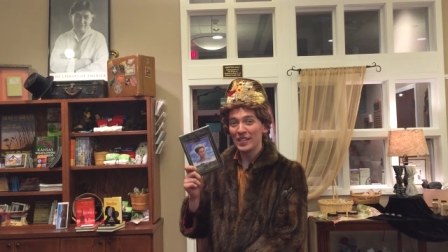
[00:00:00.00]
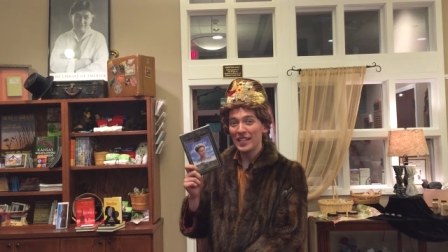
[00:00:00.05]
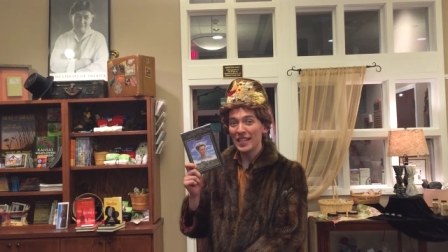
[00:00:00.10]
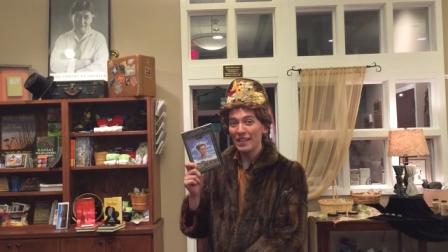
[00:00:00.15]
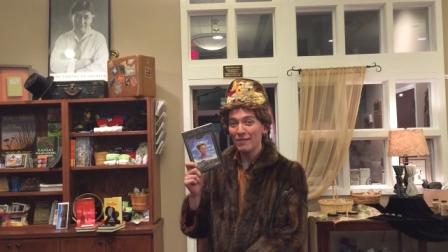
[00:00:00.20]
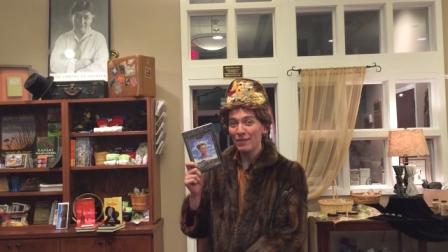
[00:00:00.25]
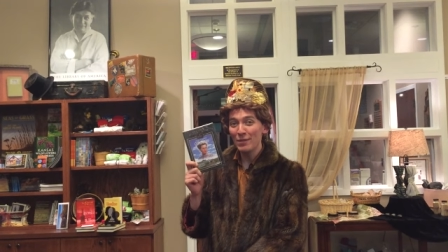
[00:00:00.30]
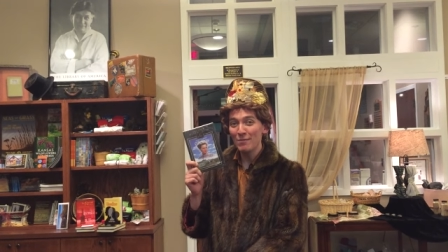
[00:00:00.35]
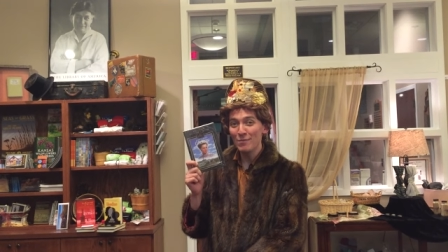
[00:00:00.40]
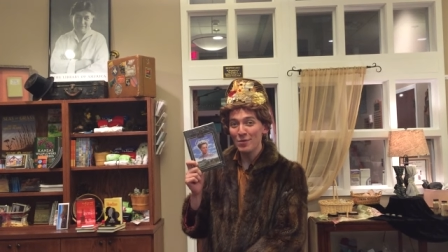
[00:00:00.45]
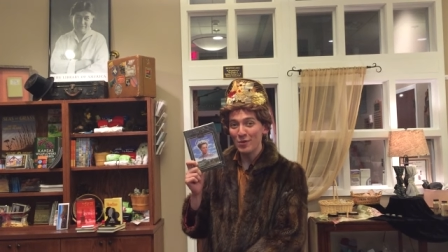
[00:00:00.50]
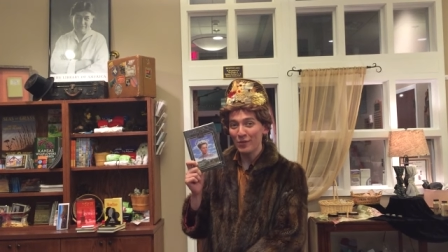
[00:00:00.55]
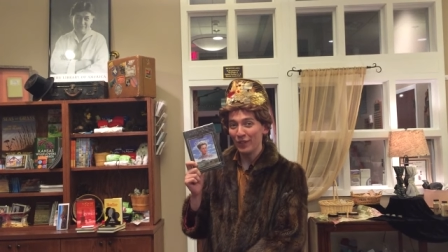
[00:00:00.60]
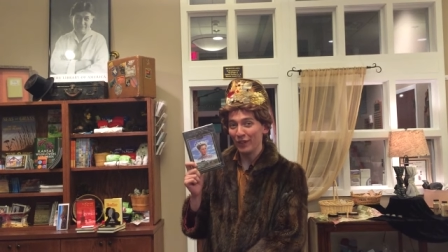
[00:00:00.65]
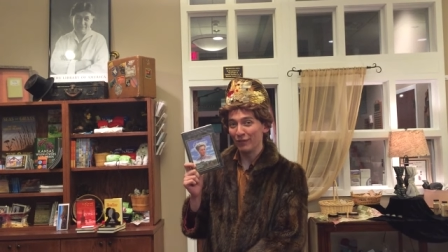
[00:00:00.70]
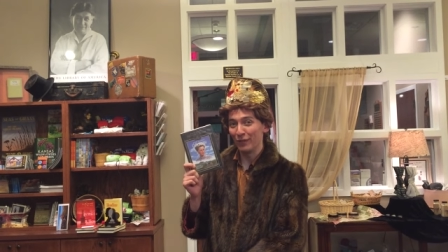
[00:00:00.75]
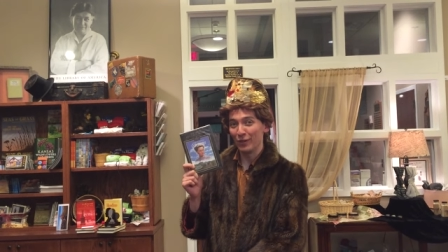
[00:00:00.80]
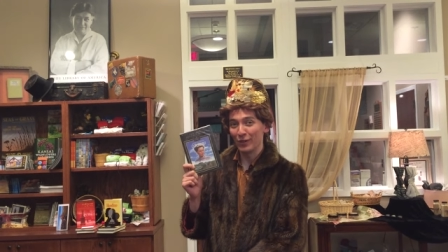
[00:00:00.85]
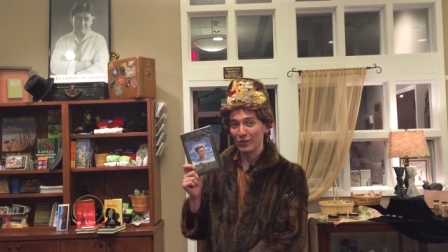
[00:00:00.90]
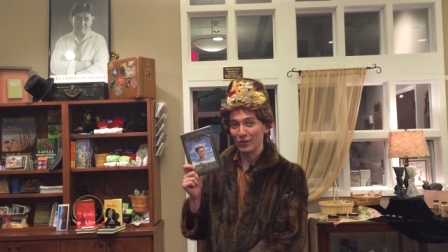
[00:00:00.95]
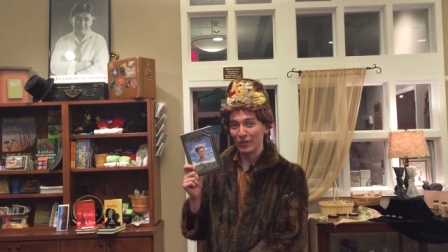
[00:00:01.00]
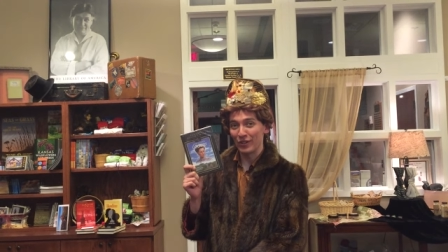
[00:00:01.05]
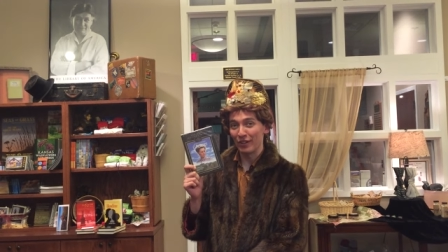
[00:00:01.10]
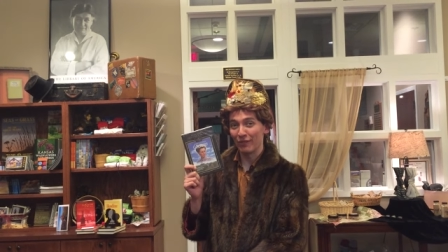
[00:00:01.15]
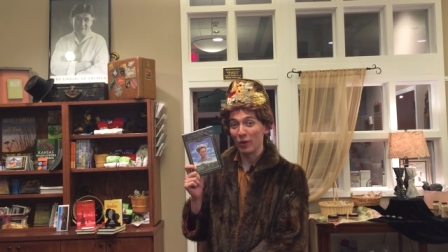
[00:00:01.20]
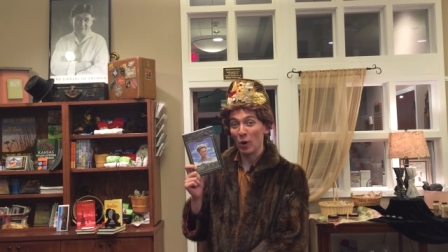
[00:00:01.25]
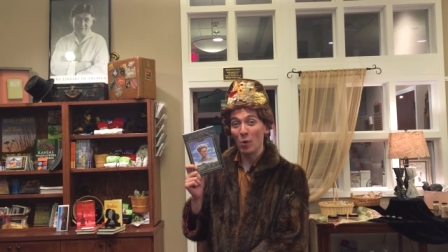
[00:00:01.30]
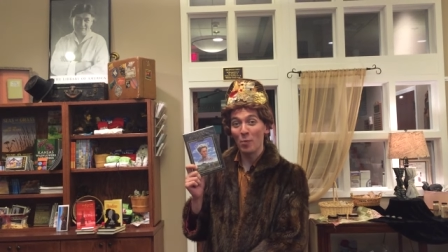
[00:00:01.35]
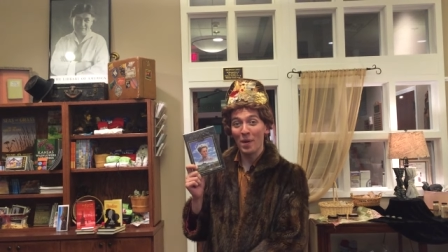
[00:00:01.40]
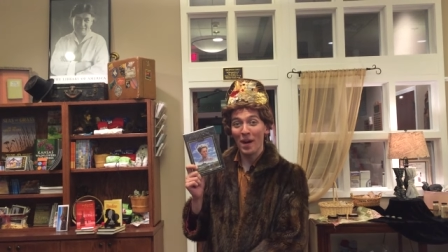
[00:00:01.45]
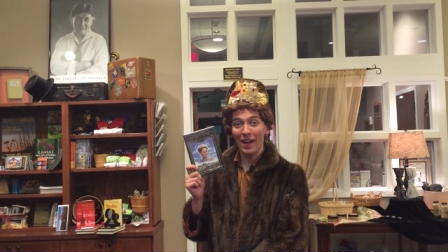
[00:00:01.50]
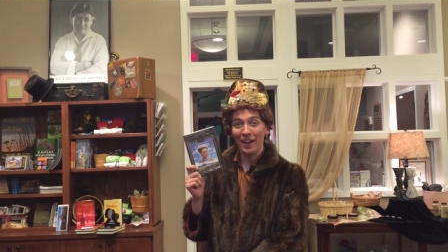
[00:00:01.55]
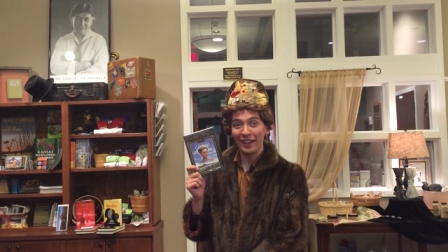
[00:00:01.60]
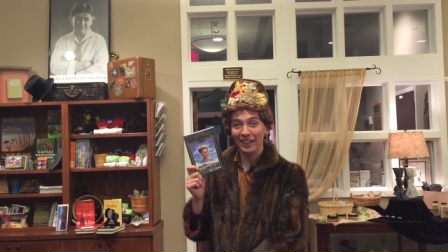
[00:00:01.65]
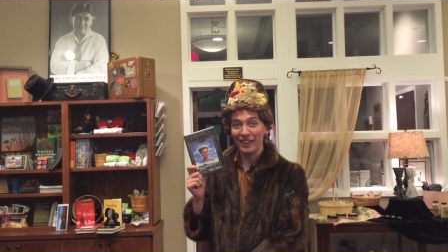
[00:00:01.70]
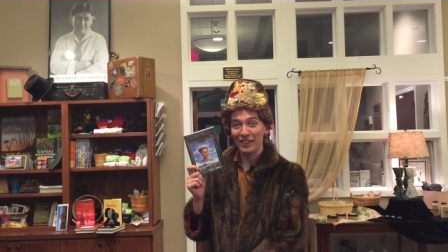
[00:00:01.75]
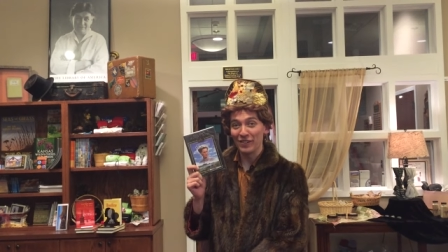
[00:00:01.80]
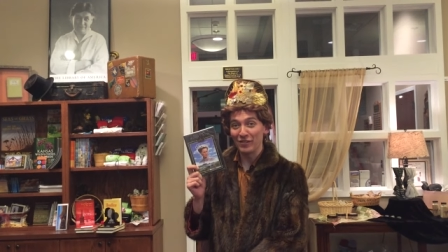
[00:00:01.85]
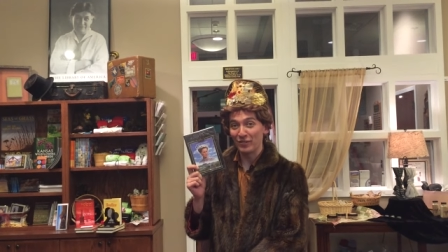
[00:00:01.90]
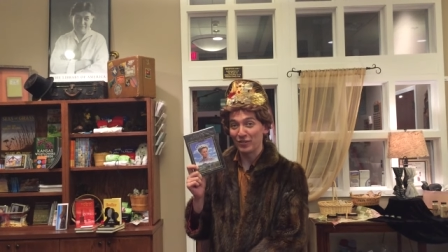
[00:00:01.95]
TV movie version of O
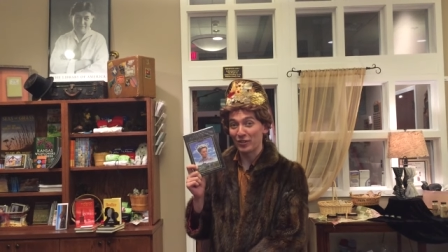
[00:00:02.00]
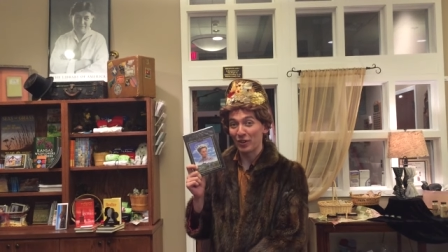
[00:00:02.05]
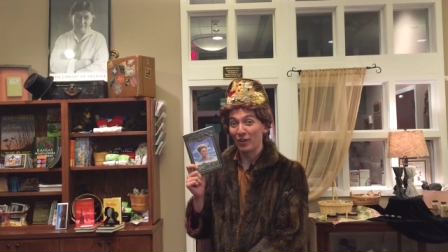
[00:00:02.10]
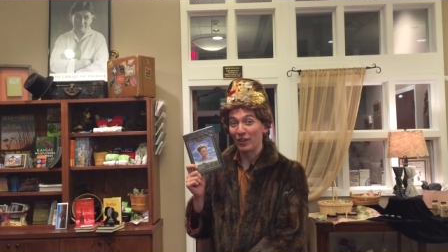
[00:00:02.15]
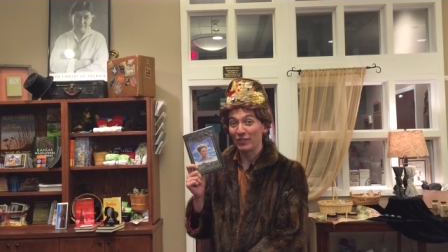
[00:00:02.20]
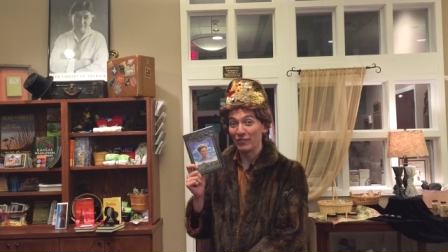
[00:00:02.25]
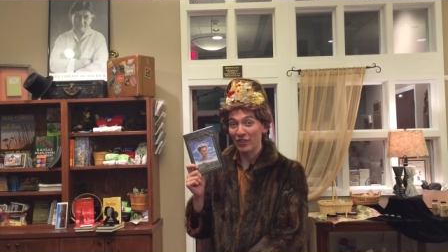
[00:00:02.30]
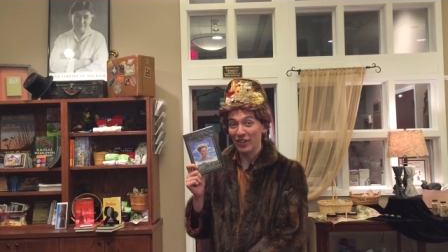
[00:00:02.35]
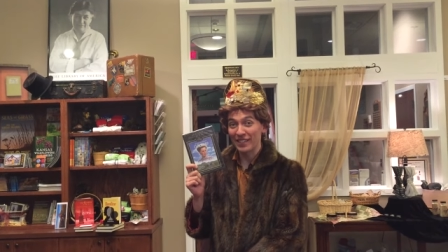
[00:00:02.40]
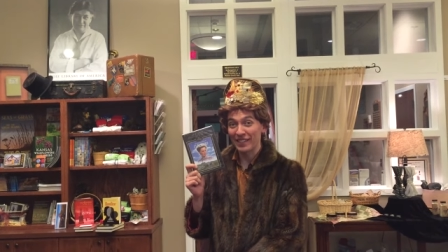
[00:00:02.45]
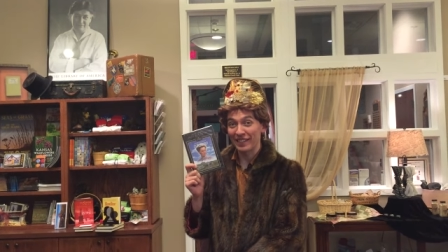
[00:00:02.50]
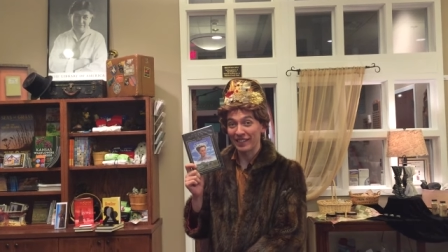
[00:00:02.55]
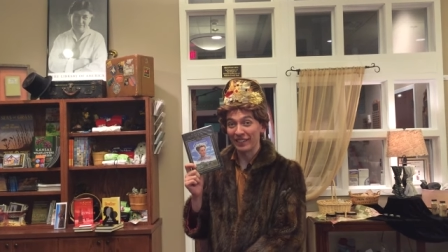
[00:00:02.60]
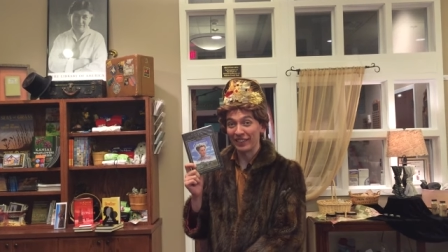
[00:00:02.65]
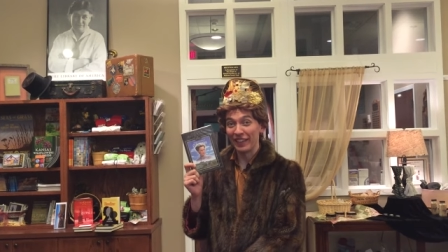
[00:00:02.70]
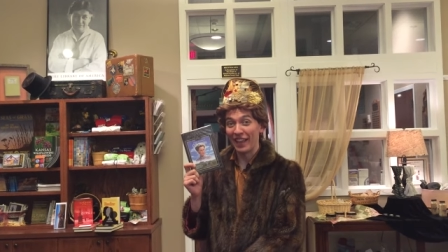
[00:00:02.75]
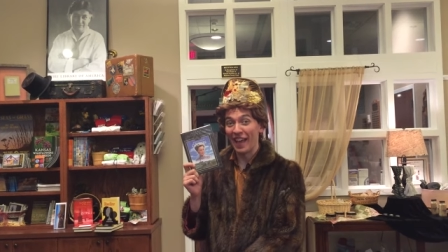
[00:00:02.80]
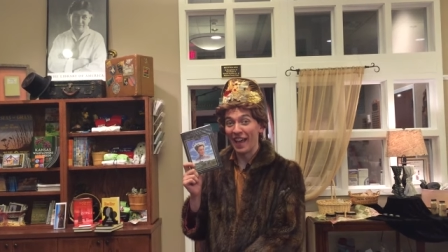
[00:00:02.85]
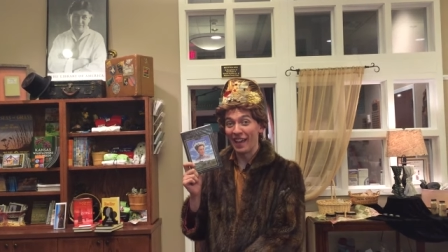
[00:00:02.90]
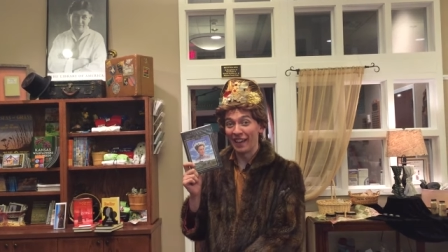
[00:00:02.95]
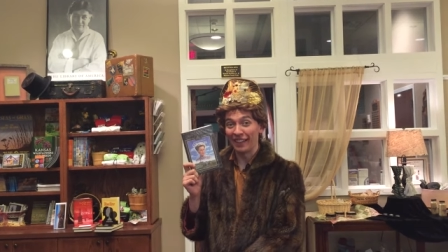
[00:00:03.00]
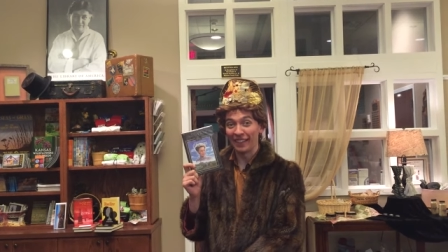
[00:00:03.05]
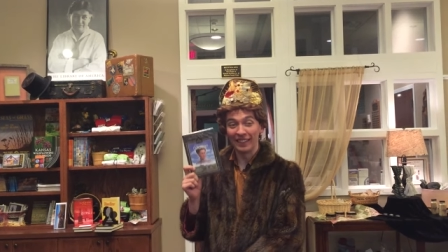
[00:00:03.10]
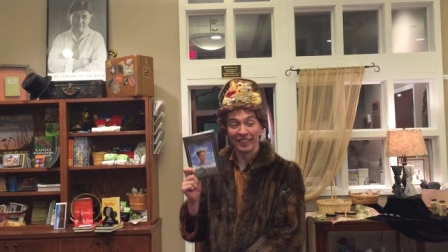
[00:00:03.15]
Pioneer starring Jessica Lange.